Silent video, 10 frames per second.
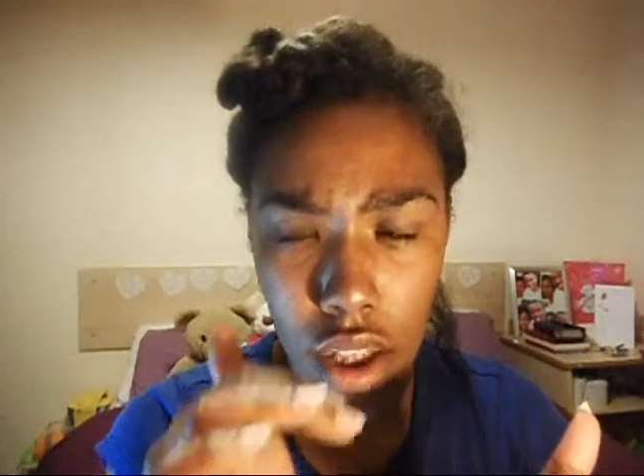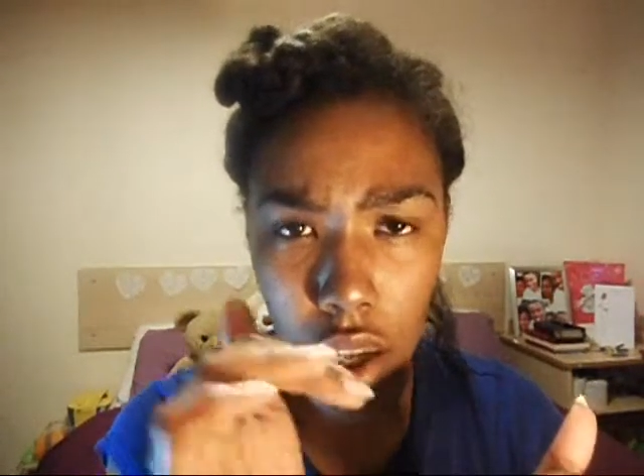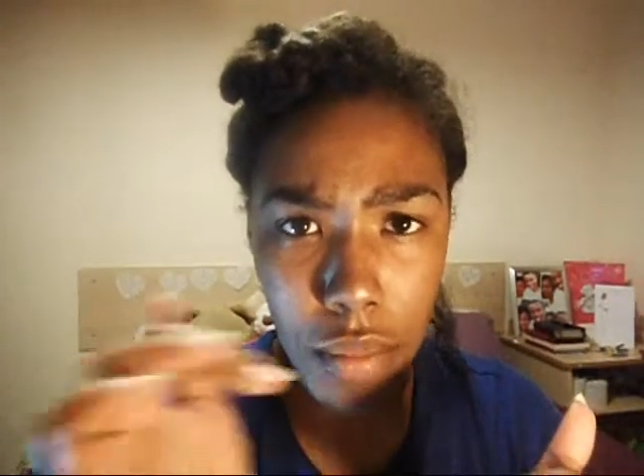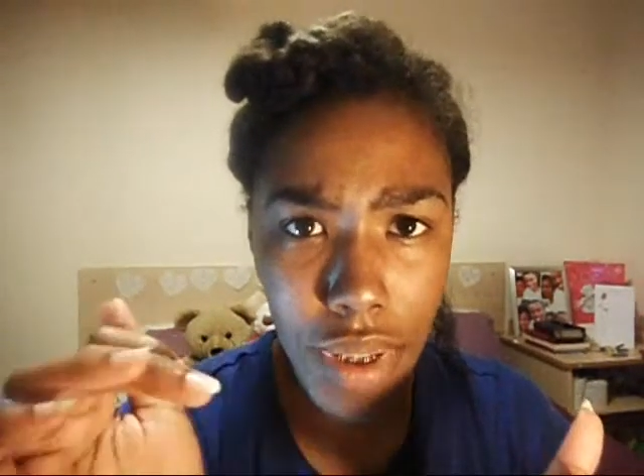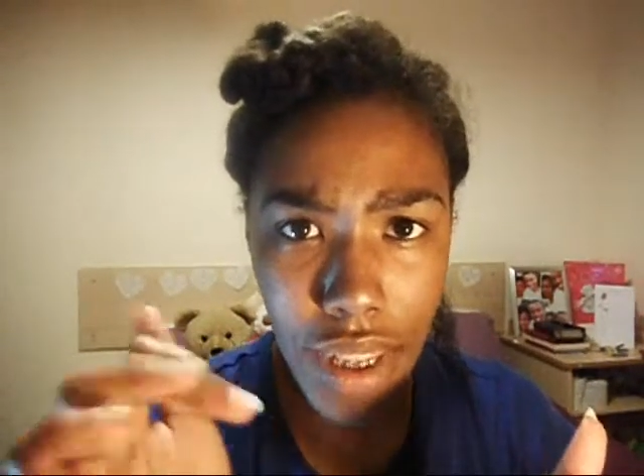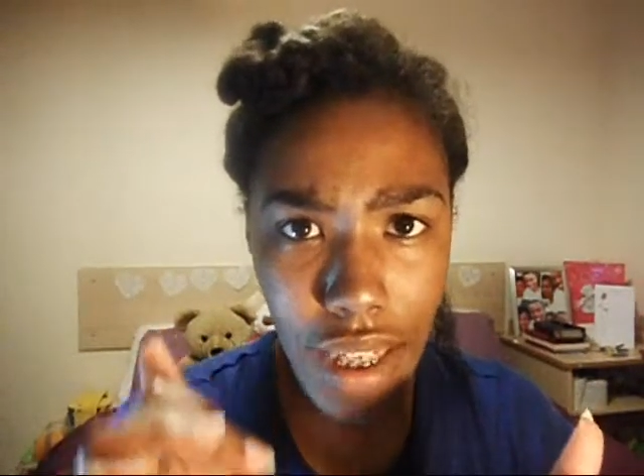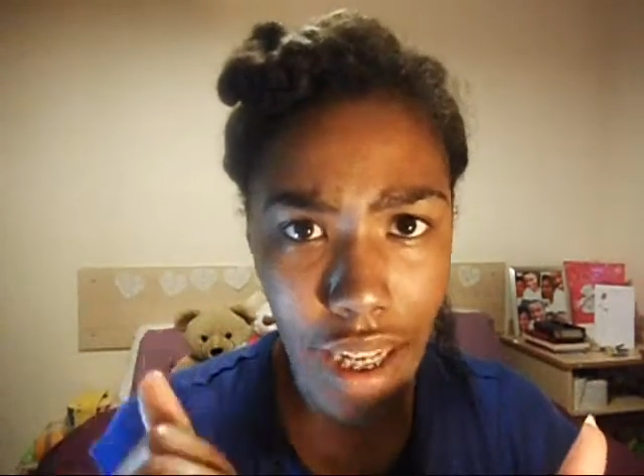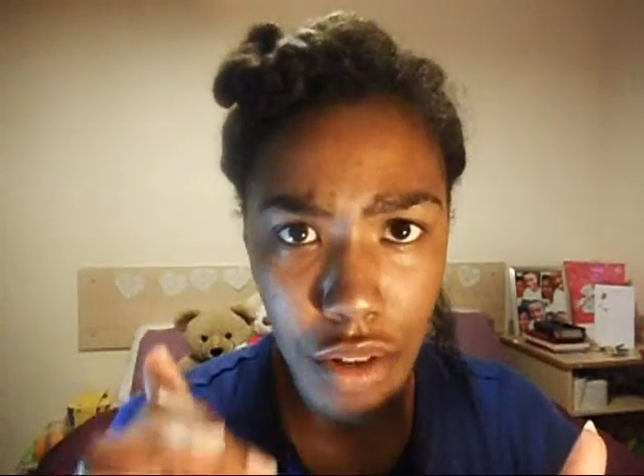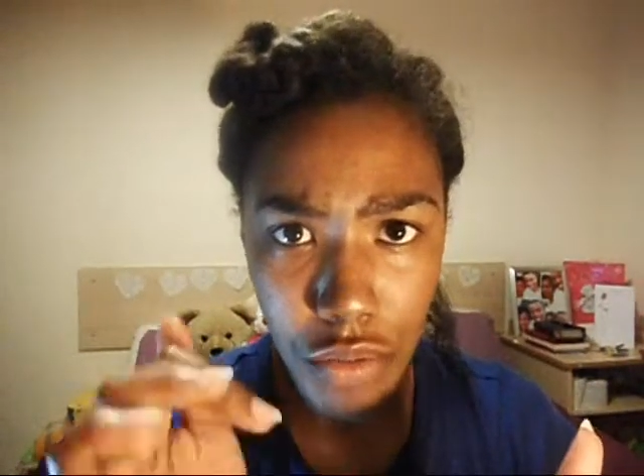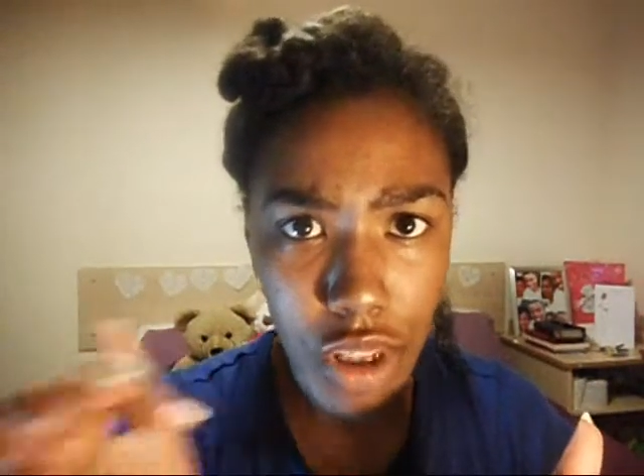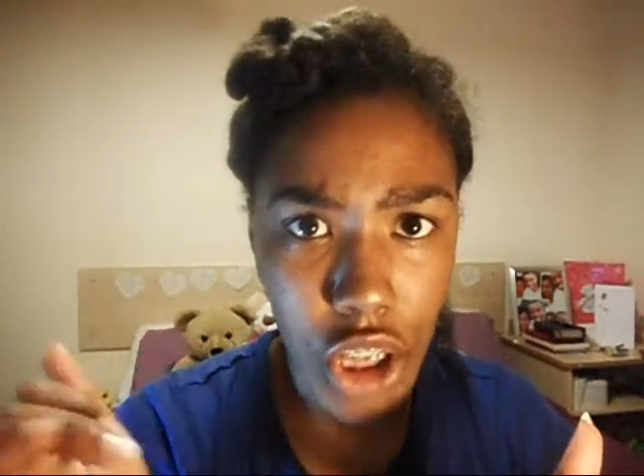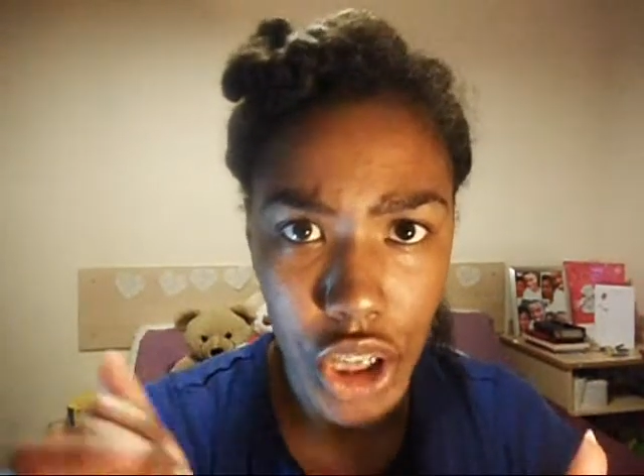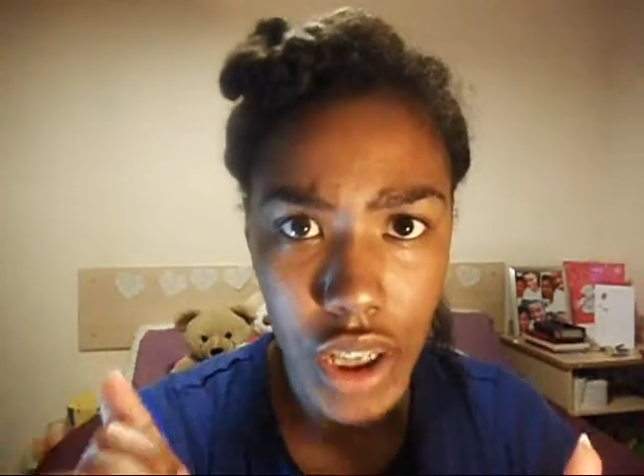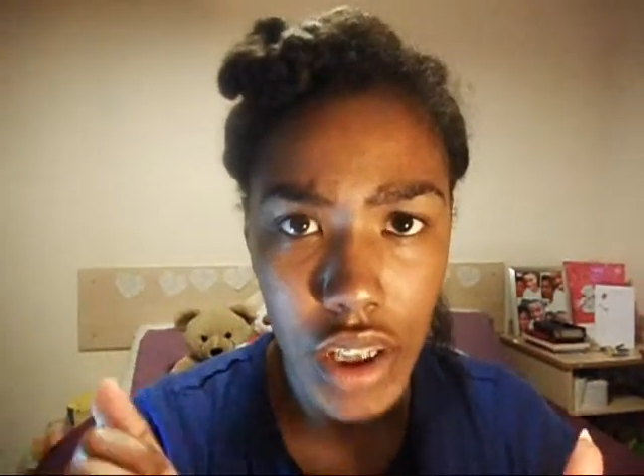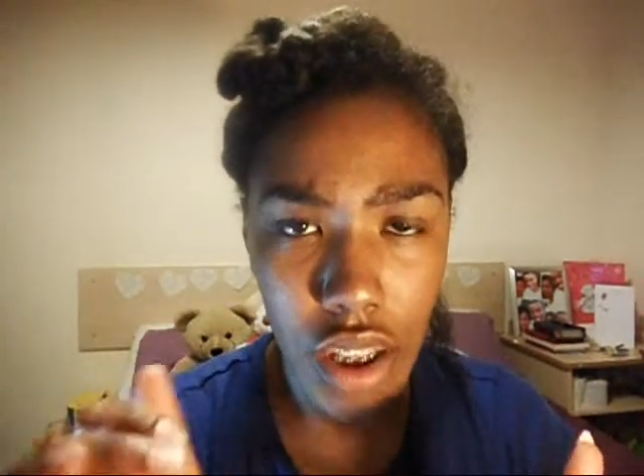um, neat and
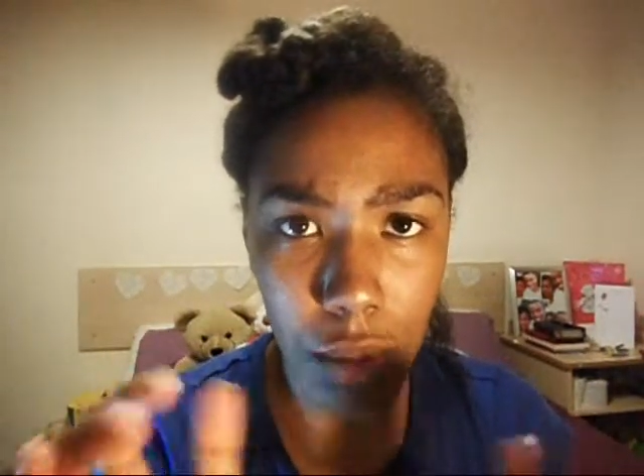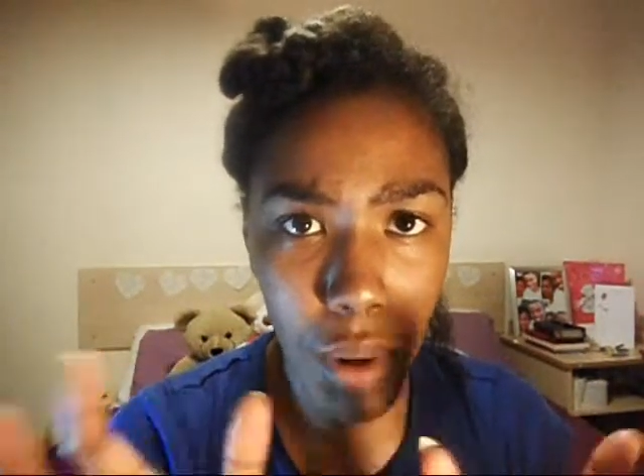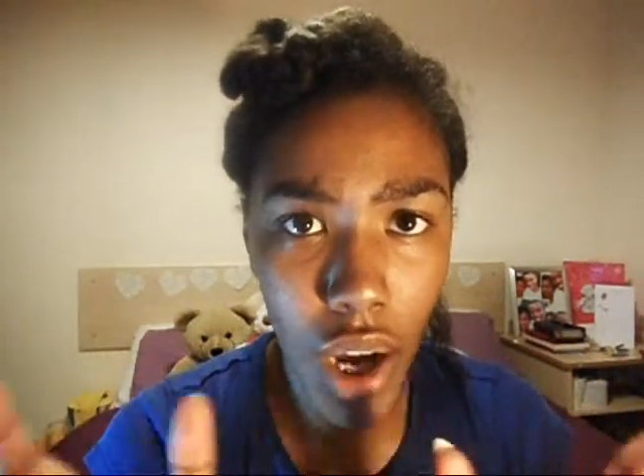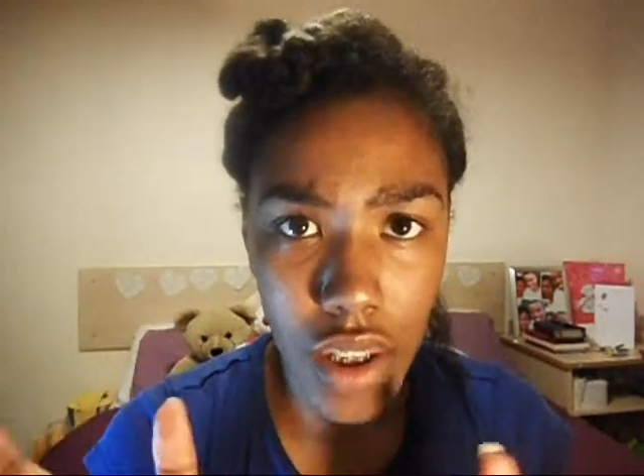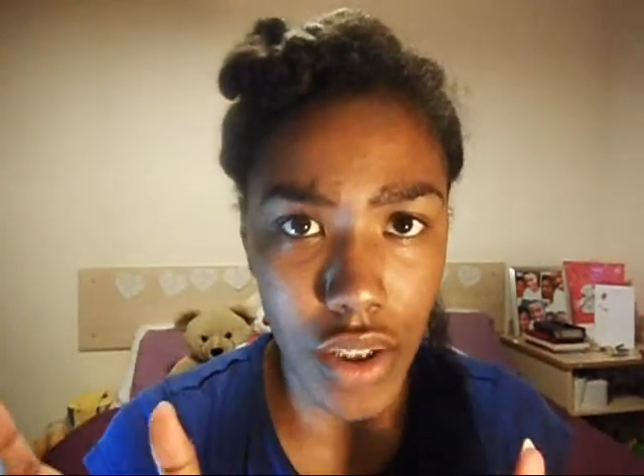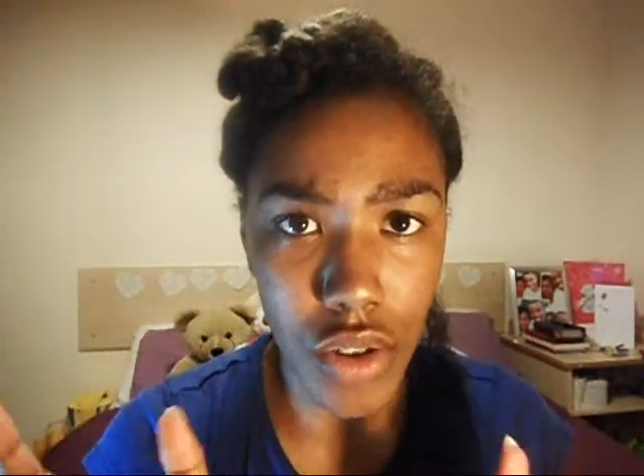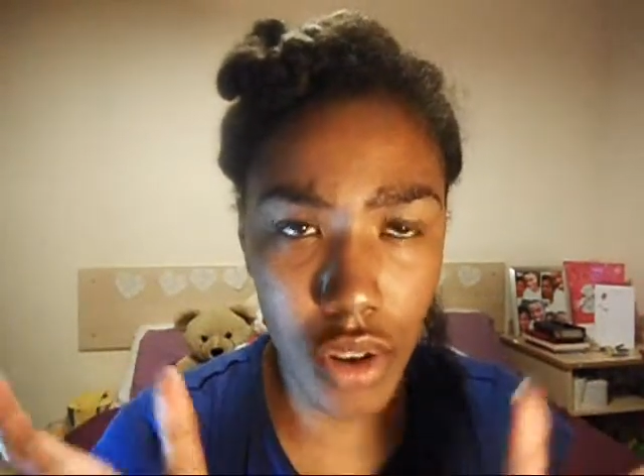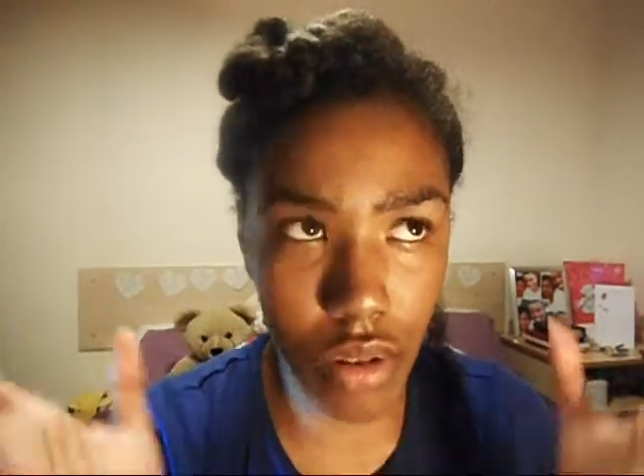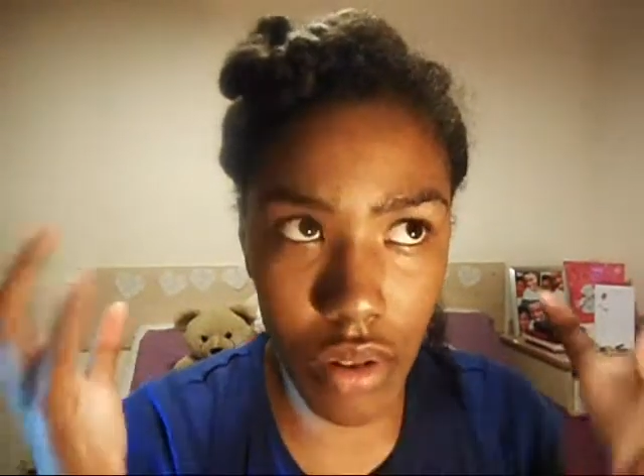rigid parts,